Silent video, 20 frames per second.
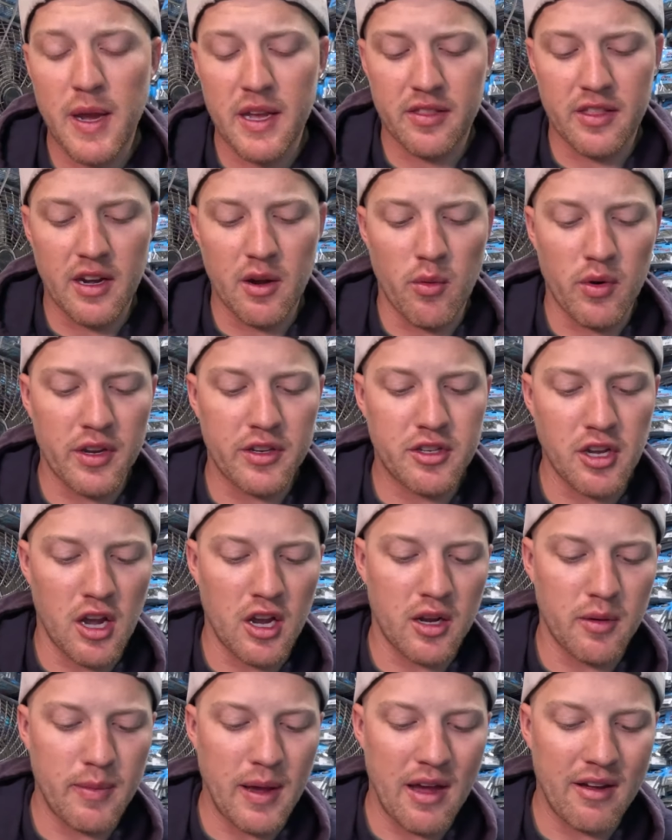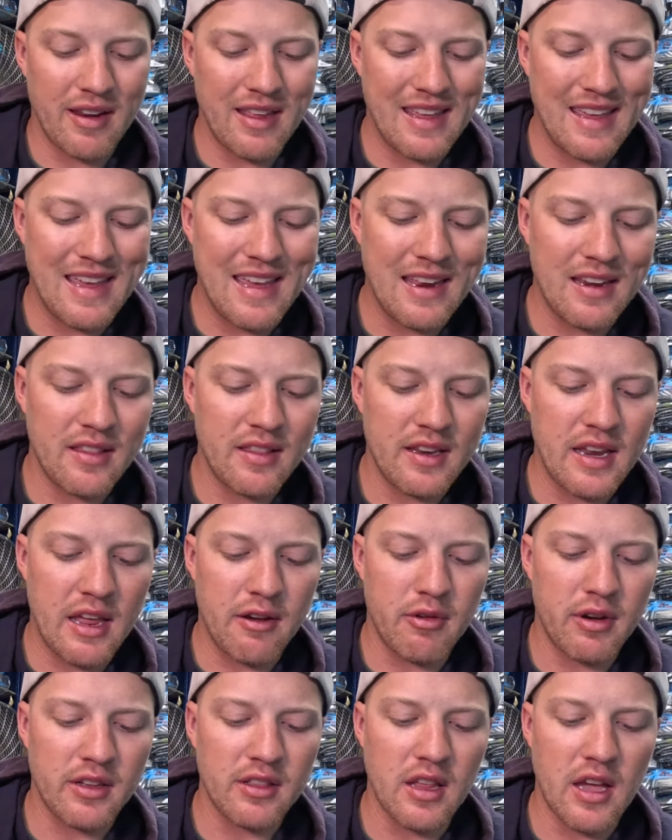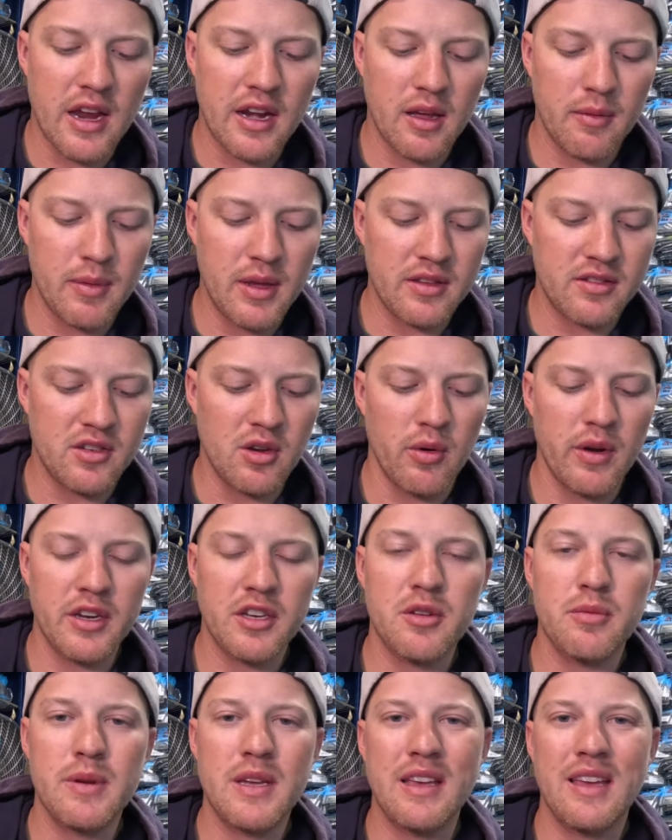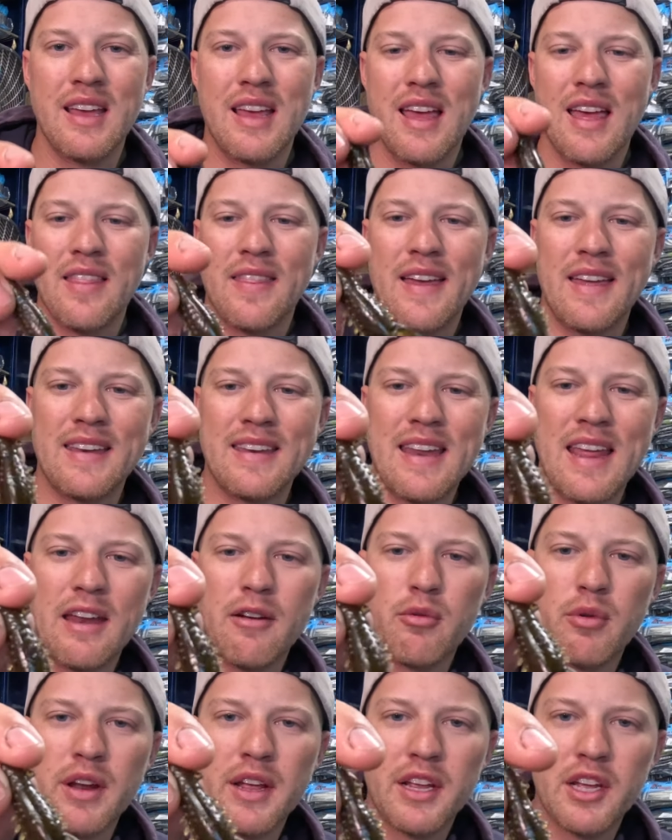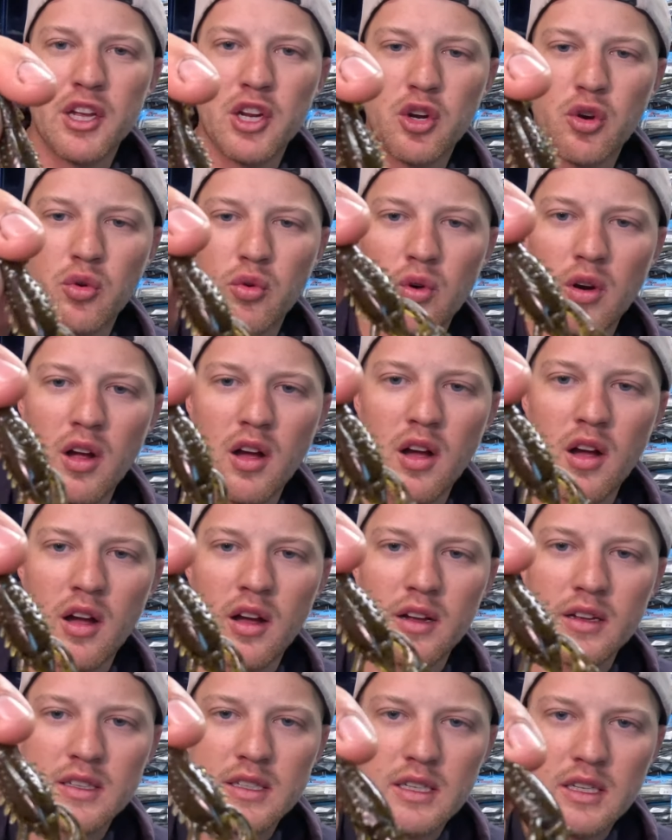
bait that I wanna talk about in the Ned Rig lineup is going to be that Ned Rig Craw.